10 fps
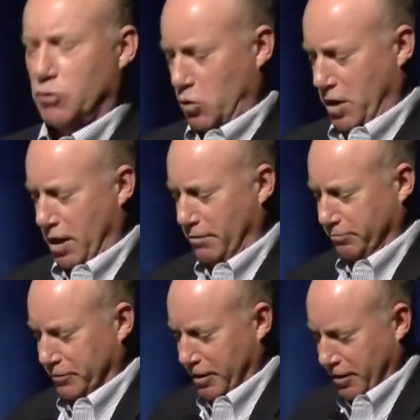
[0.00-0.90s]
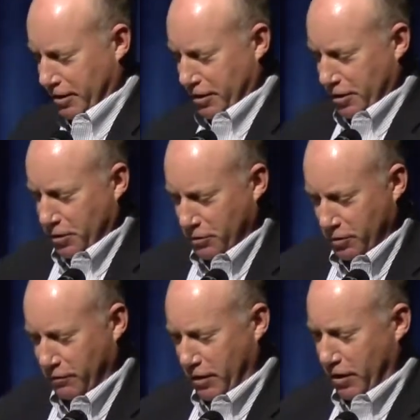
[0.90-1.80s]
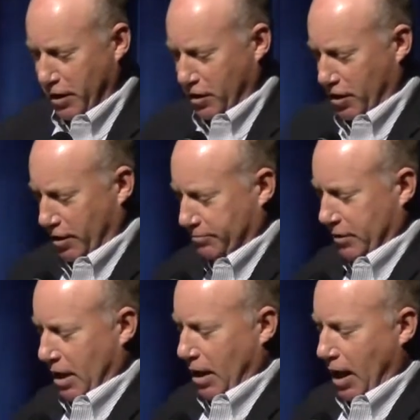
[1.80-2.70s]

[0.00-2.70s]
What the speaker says: Okay. Well, very good.